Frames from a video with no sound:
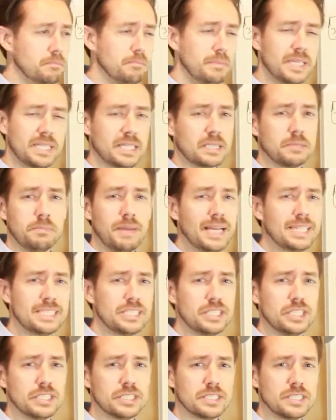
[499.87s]
mixed
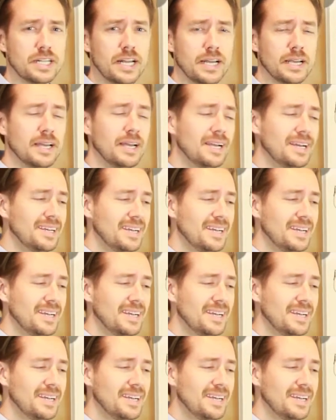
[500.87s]
messages today.